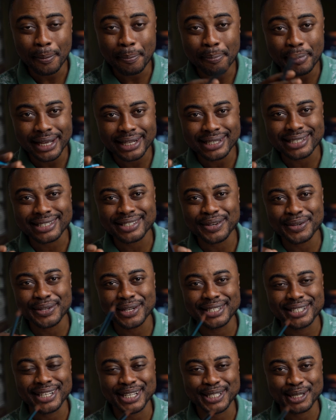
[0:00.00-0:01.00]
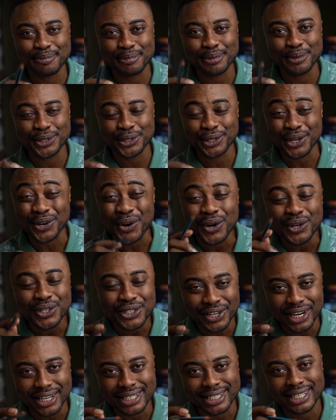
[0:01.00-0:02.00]
bids or the juxtaposition, the
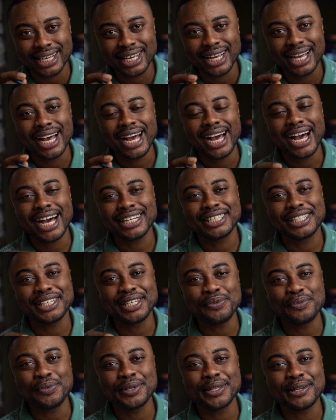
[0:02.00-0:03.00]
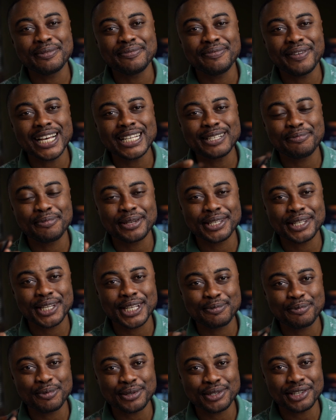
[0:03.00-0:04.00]
contrast actually with the vice
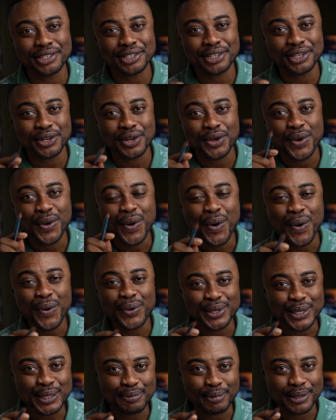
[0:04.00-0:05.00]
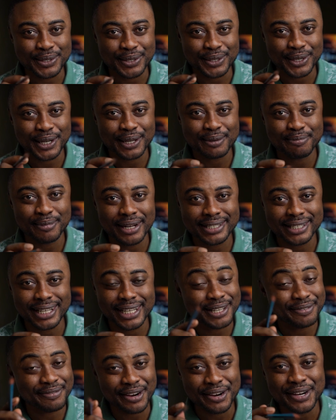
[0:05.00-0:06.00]
president's position on this particular matter
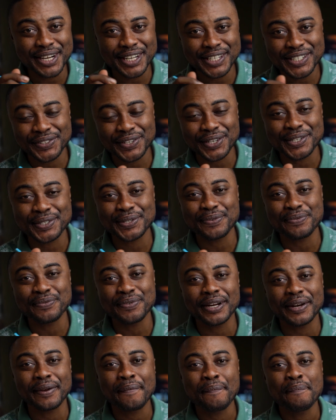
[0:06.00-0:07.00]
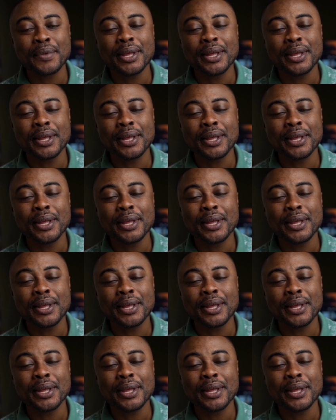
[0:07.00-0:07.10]
is a very interesting one.